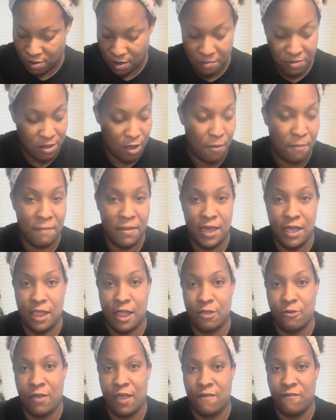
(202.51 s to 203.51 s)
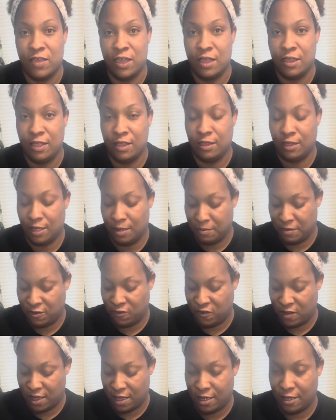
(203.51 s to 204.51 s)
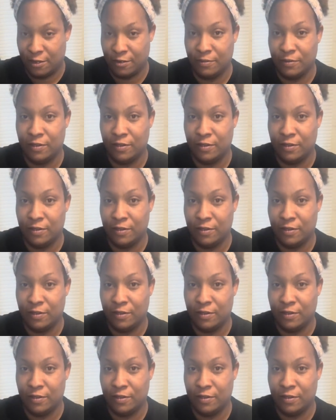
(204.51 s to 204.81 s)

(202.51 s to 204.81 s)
I'm so mad I don't have any lemons, y'all.